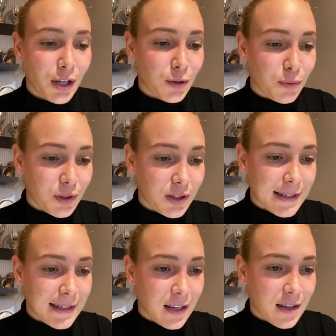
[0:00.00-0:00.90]
to win the
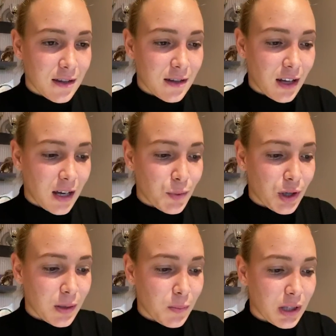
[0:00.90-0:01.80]
set in the
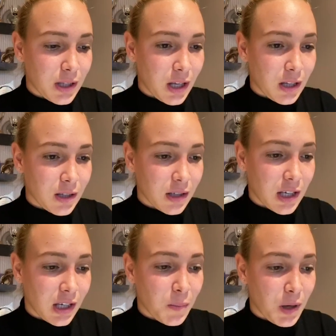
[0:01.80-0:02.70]
tiebreak, but then
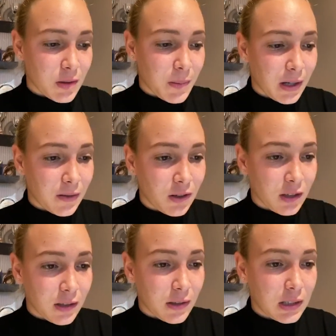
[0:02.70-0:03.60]
Kiki bounced back
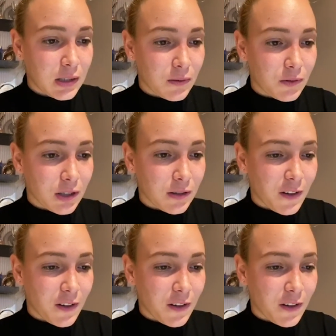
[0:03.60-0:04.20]
really, really